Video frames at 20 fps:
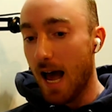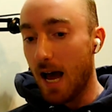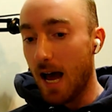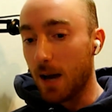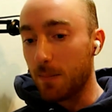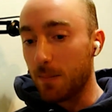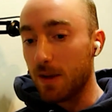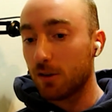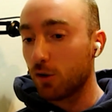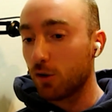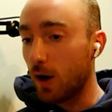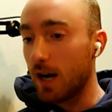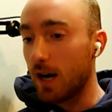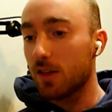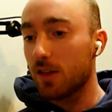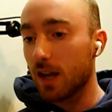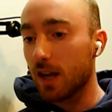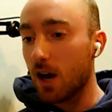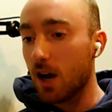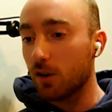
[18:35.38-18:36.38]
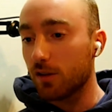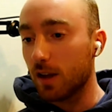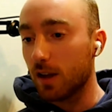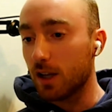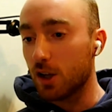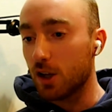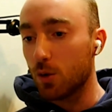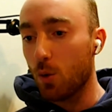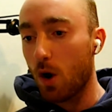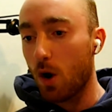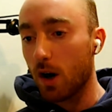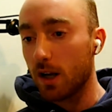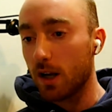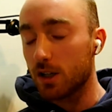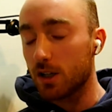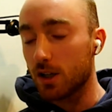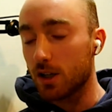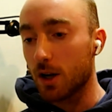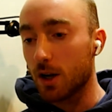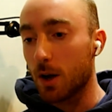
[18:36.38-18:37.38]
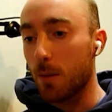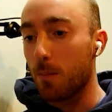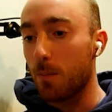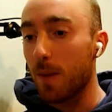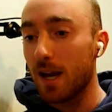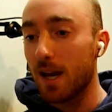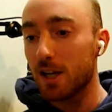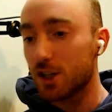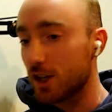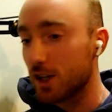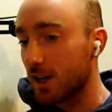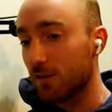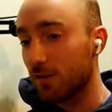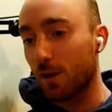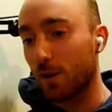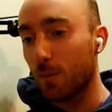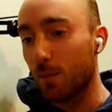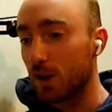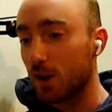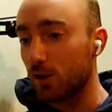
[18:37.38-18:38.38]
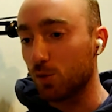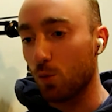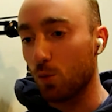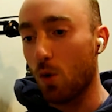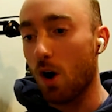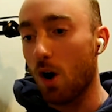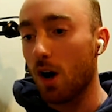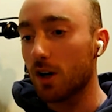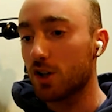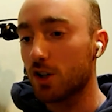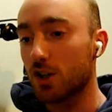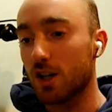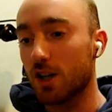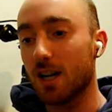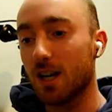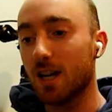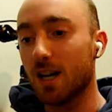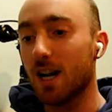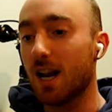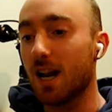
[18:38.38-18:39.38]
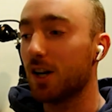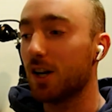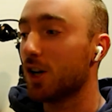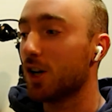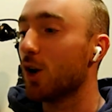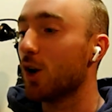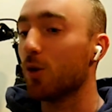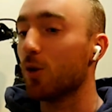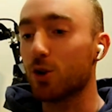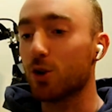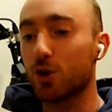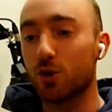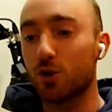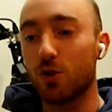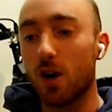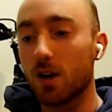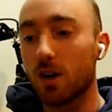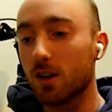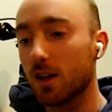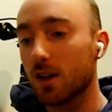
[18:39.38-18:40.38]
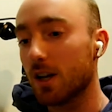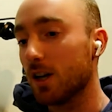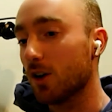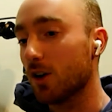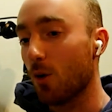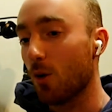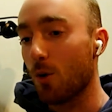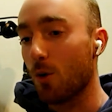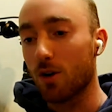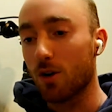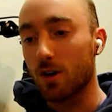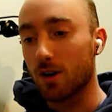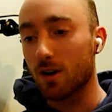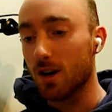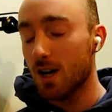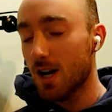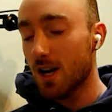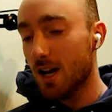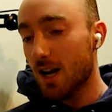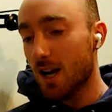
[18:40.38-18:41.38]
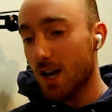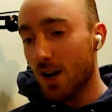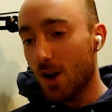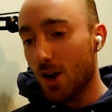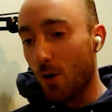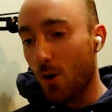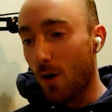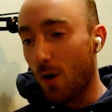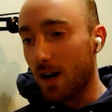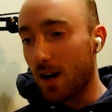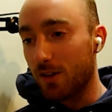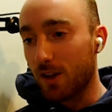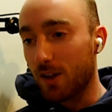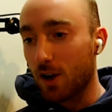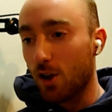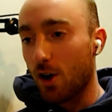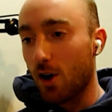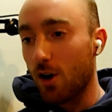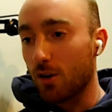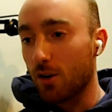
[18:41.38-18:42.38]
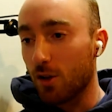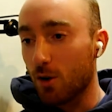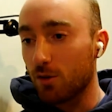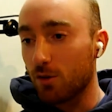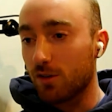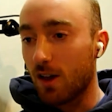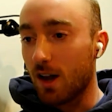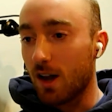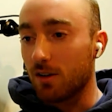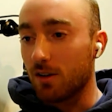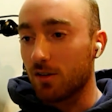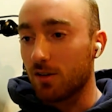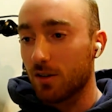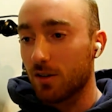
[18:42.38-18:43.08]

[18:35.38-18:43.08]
Is there anything else that you wanted to mention if somebody's watching and they're struggling or anything along those lines?